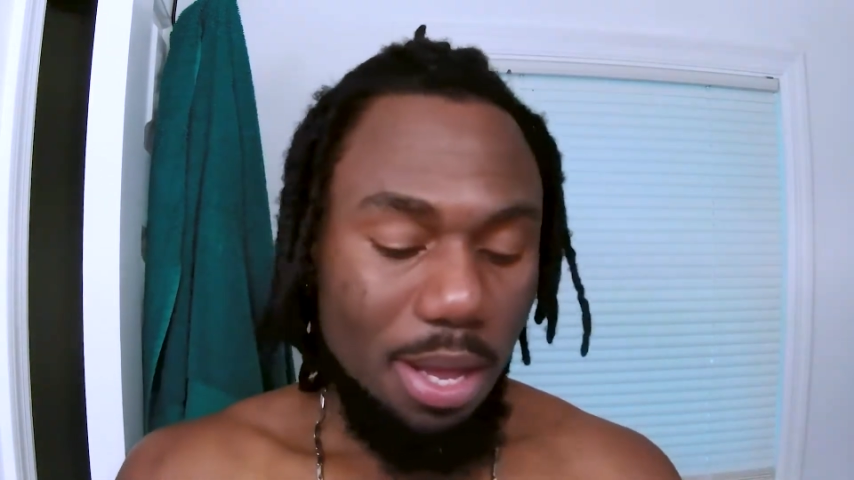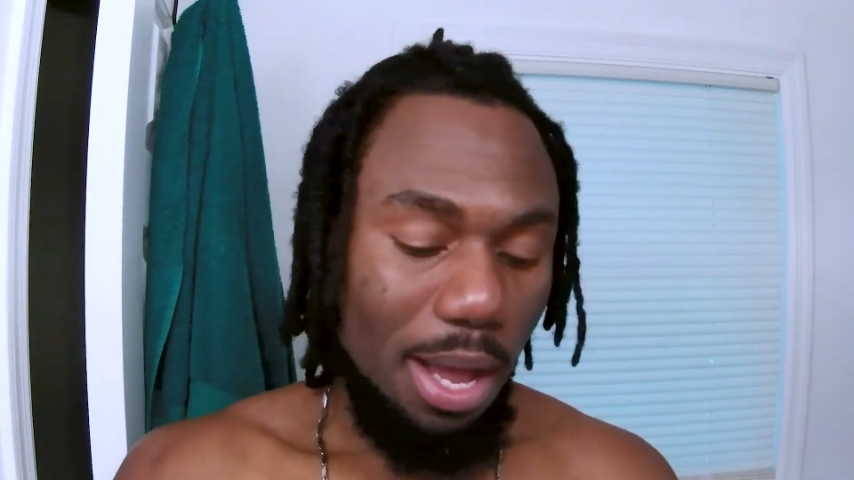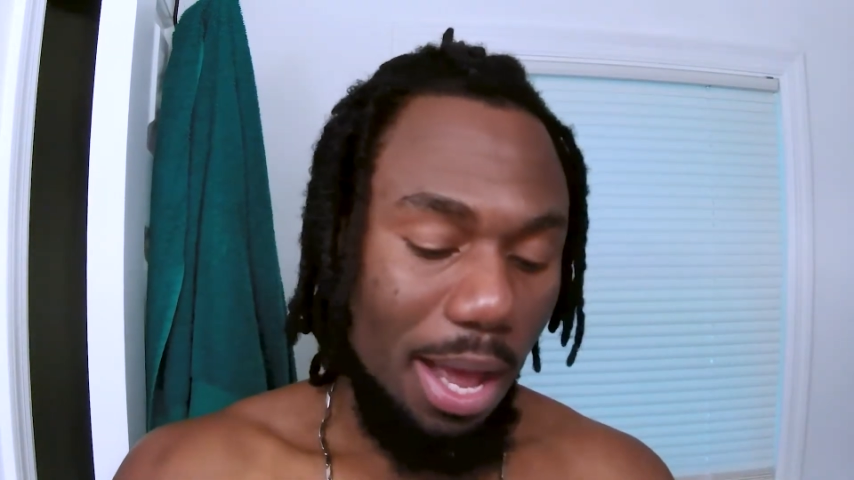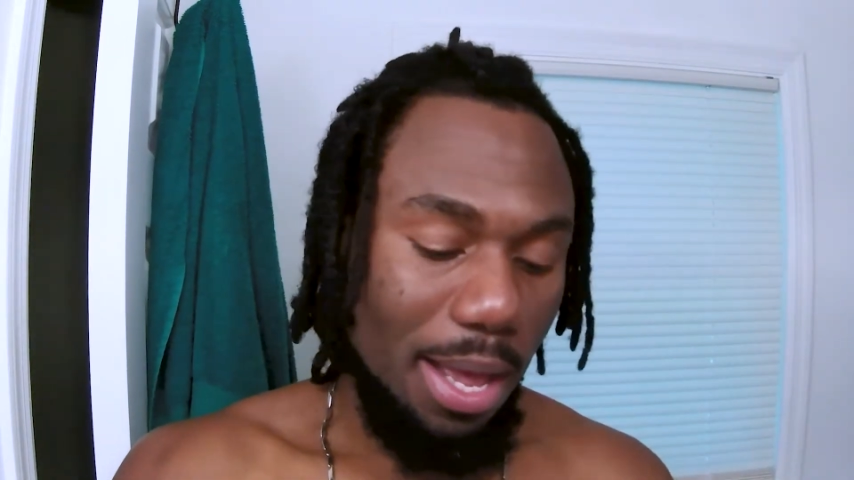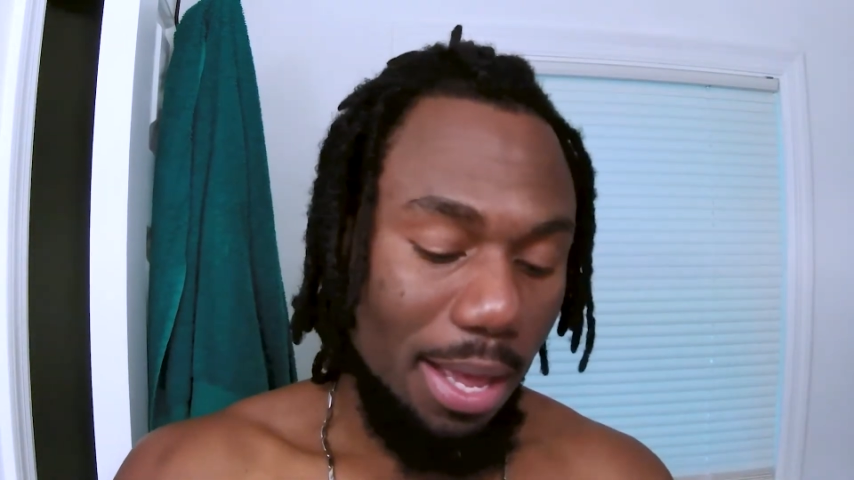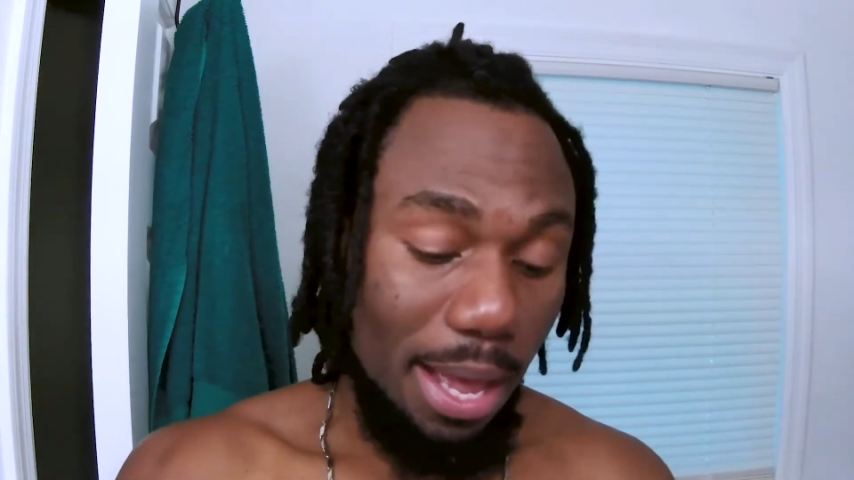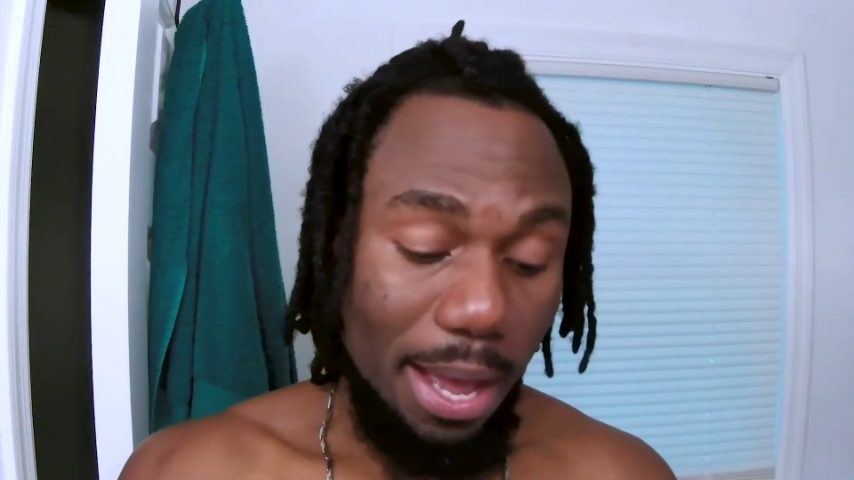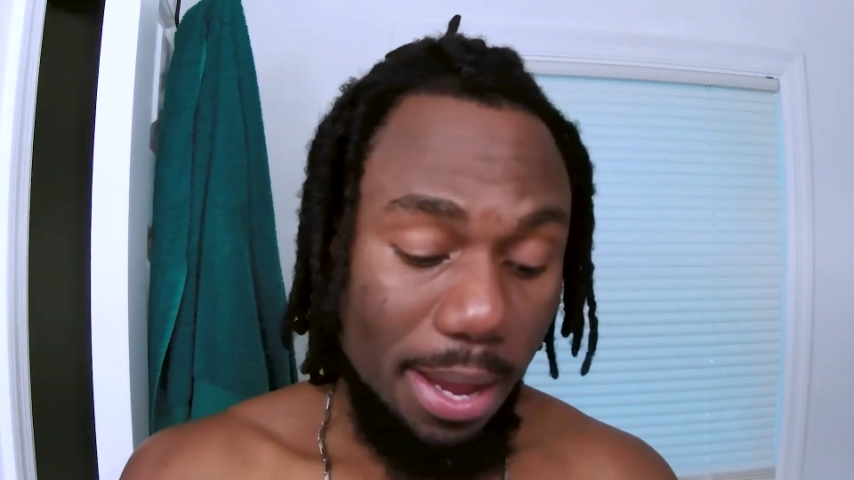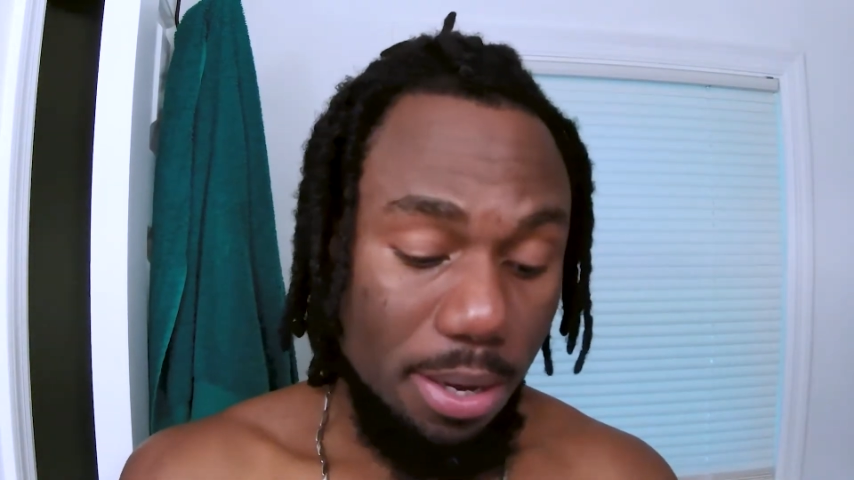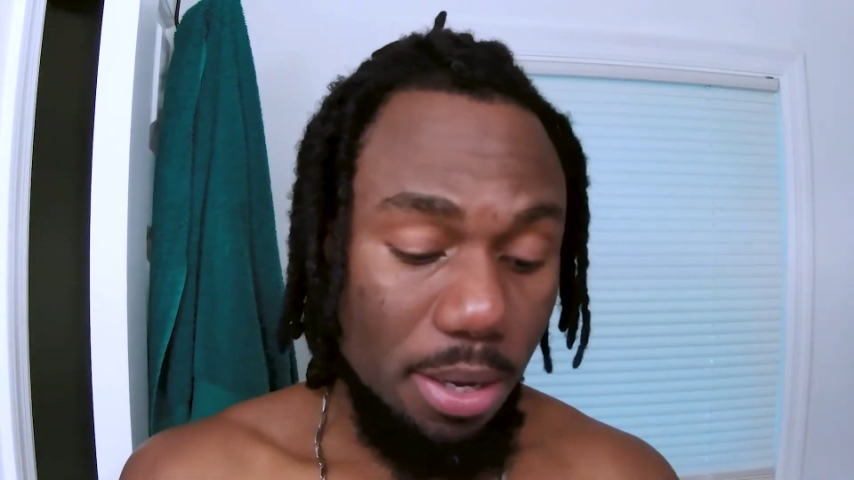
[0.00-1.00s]
I
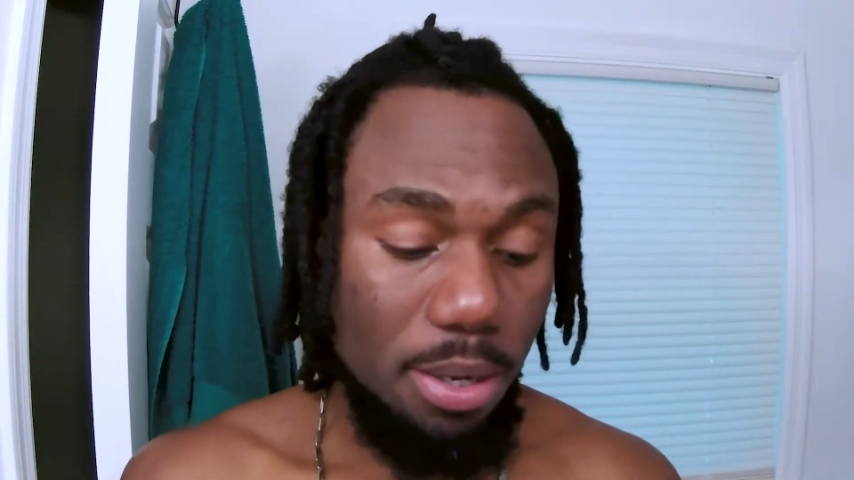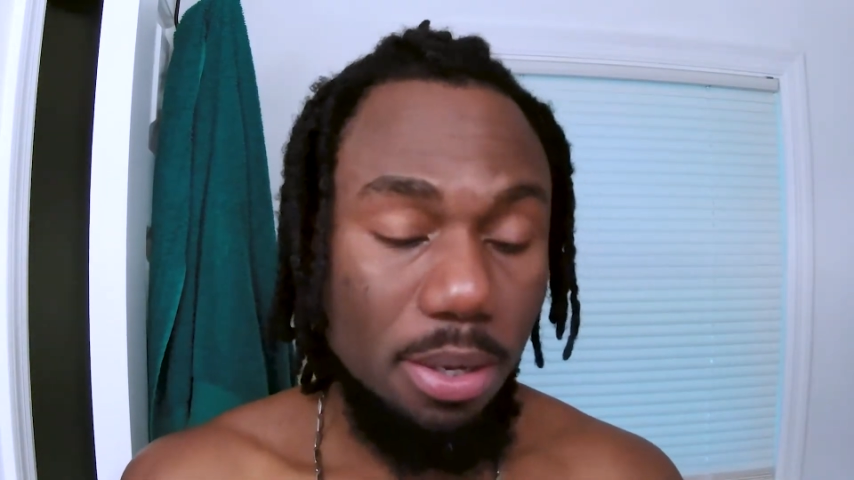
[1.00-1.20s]
add